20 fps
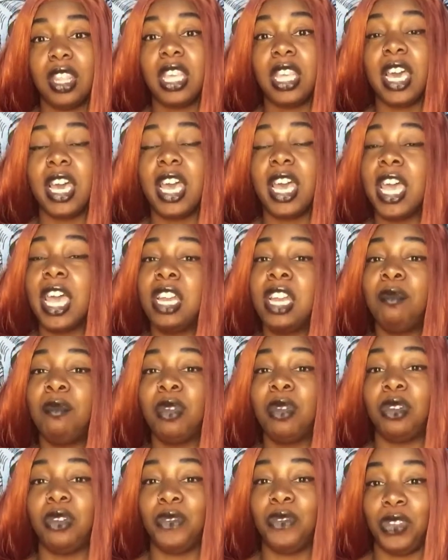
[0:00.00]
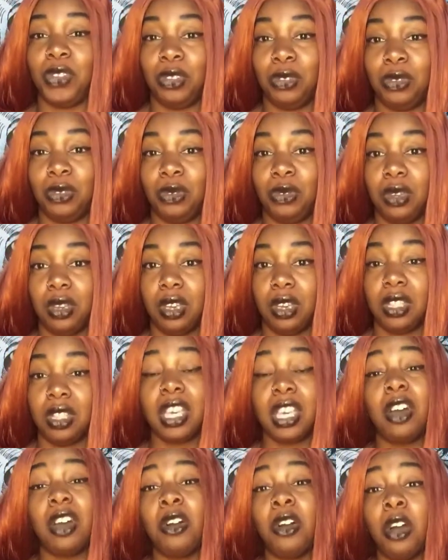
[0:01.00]
that element of you
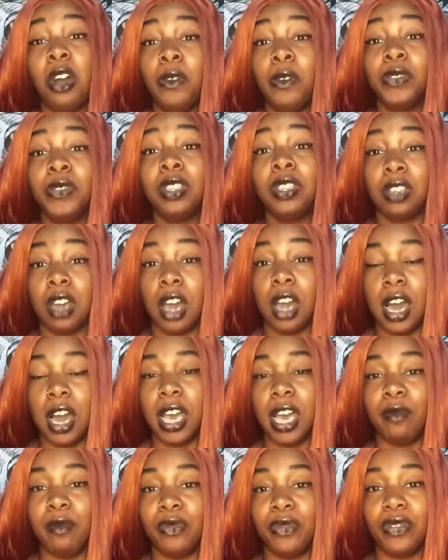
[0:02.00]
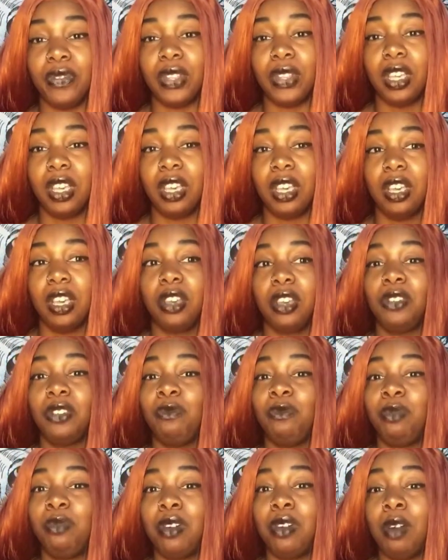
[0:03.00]
that oftentimes
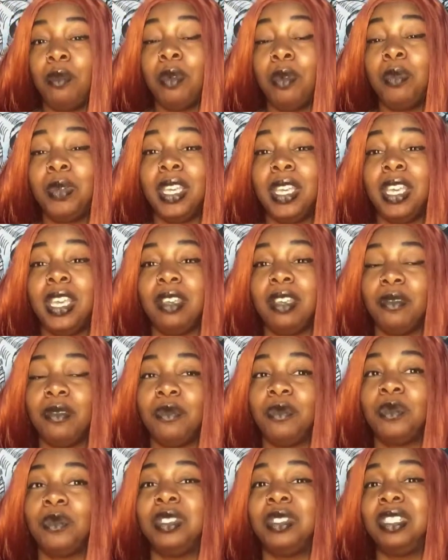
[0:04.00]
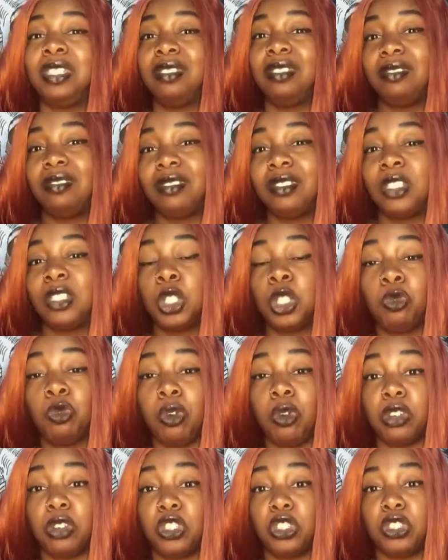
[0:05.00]
you've probably
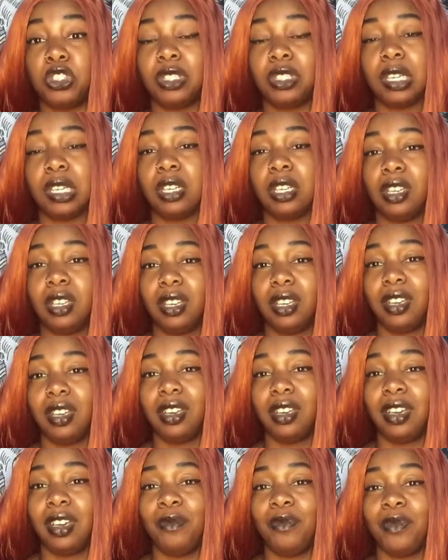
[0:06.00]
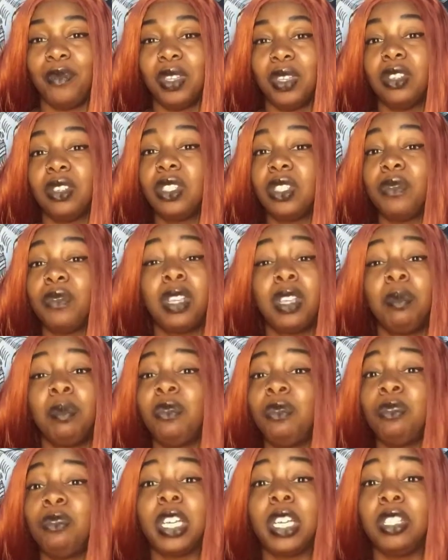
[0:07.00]
squashed, because every time
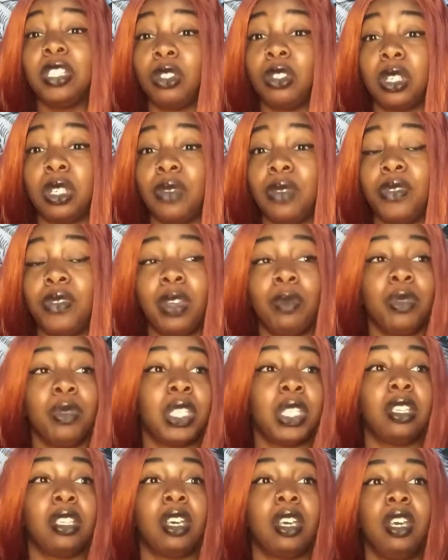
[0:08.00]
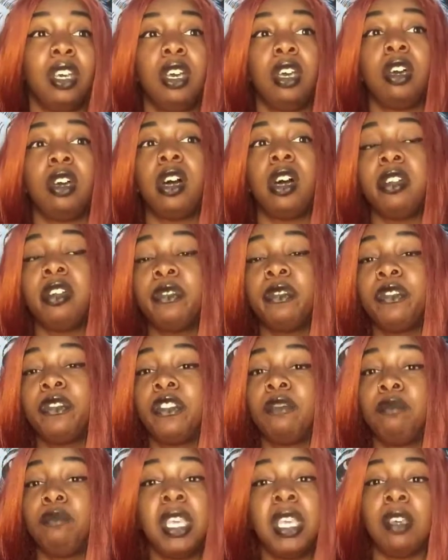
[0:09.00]
you've rejected yourself, every time you said that I don't
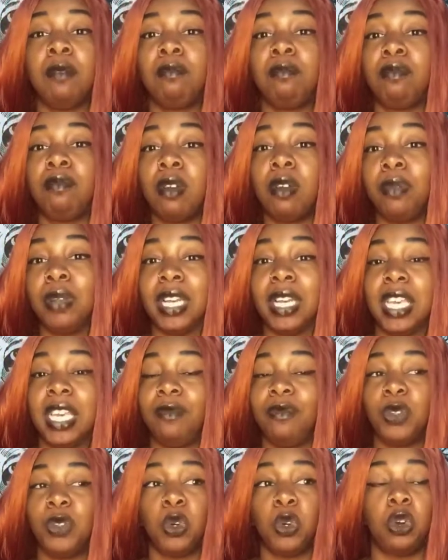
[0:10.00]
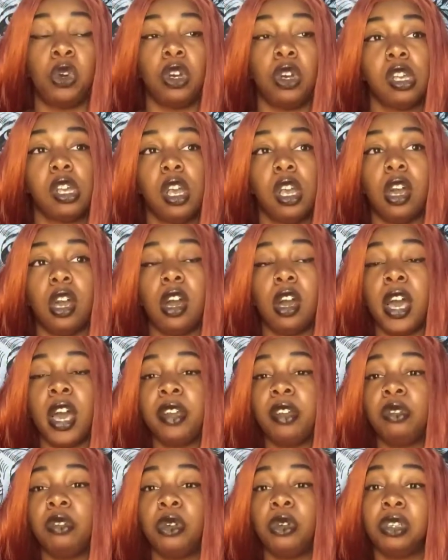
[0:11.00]
speak properly, or
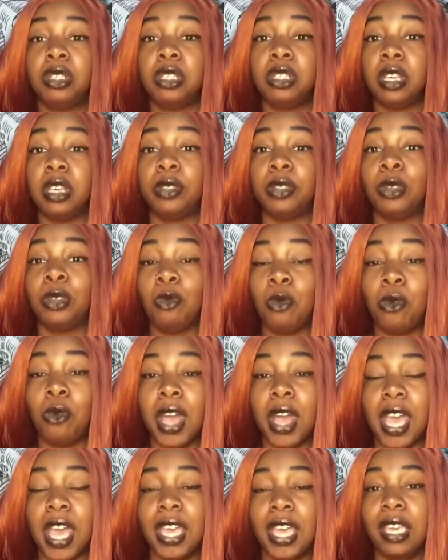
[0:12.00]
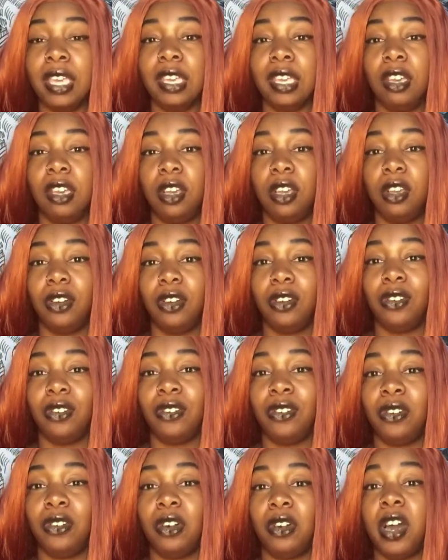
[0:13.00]
I don't look a certain way,
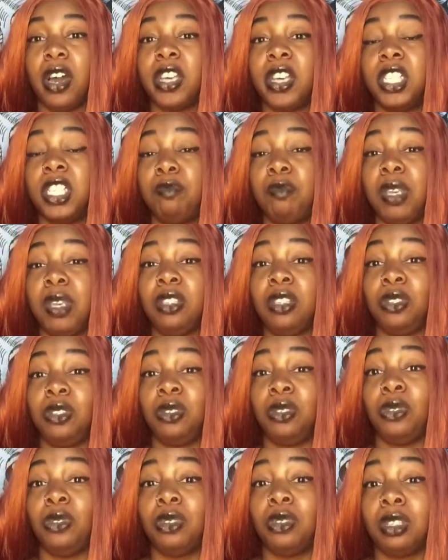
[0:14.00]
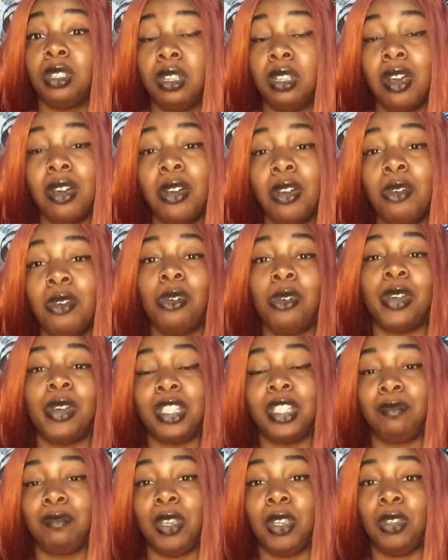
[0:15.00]
or I speak too slow, or
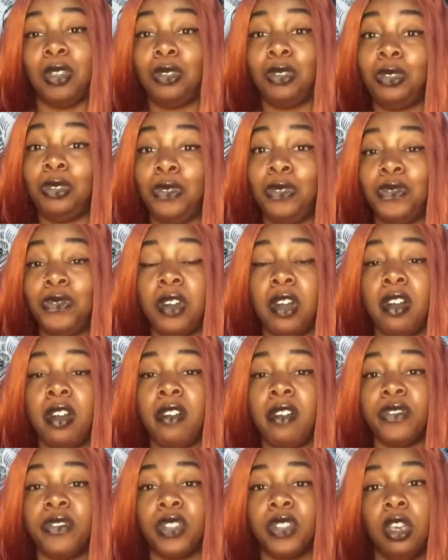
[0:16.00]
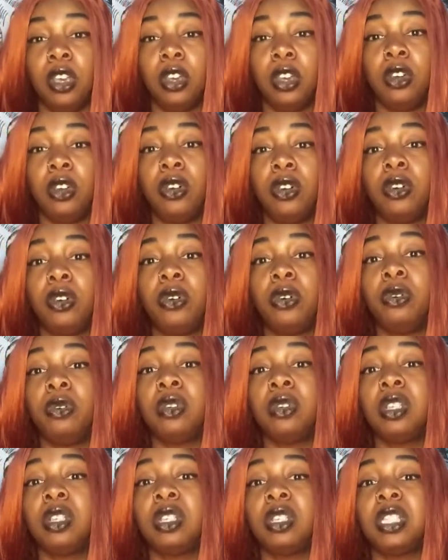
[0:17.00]
I speak too fast,
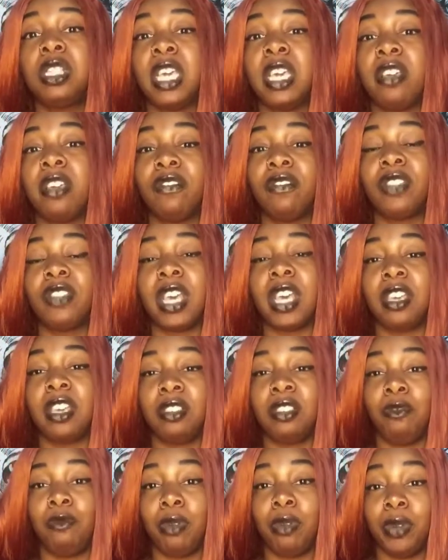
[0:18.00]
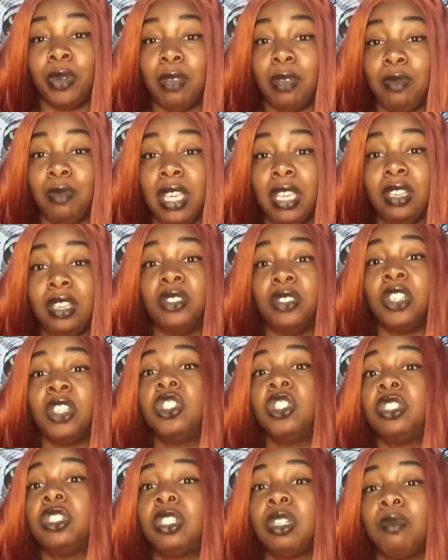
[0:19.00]
all of the things that you've probably been
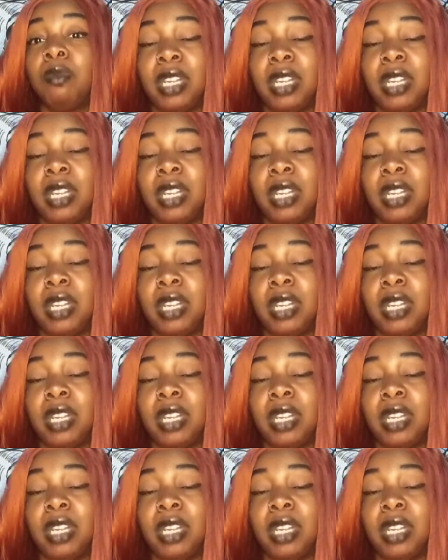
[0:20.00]
conditioned to